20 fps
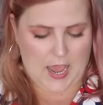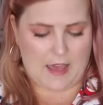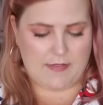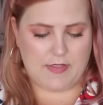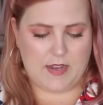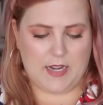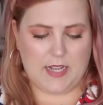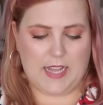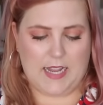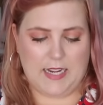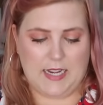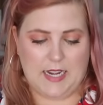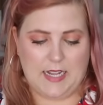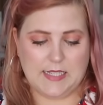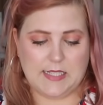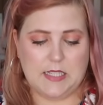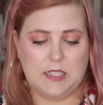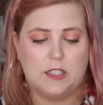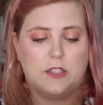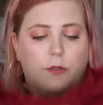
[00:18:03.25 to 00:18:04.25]
and then again, it
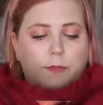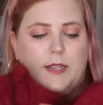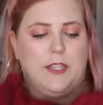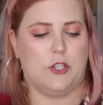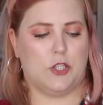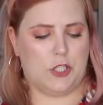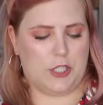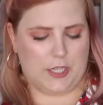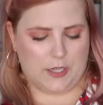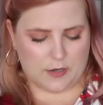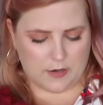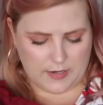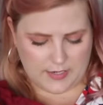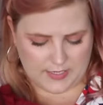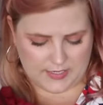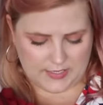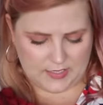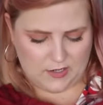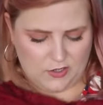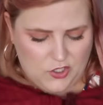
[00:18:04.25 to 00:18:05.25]
is a little bit sheer and
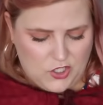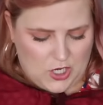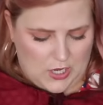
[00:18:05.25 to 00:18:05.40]
it's in a